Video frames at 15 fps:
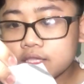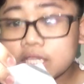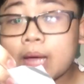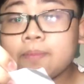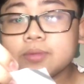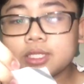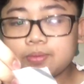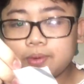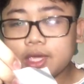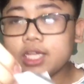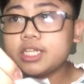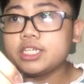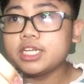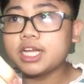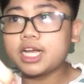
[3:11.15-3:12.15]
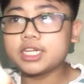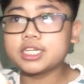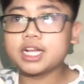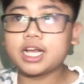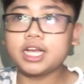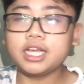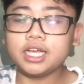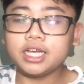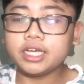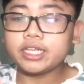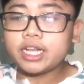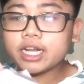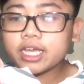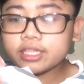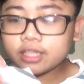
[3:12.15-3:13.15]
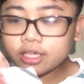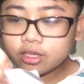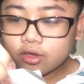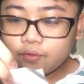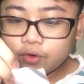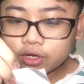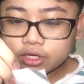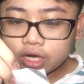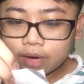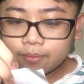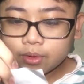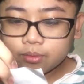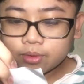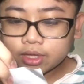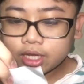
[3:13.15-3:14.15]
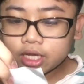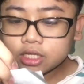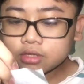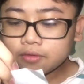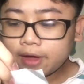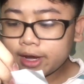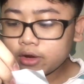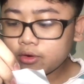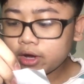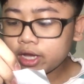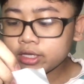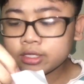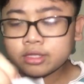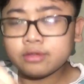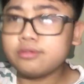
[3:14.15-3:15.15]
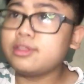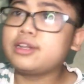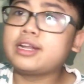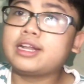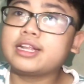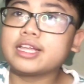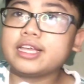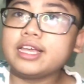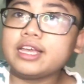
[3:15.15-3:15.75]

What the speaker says: Tops PH nga siya. Talaga, thank you for shopping with us. Follow us. Hindi ko nalalagay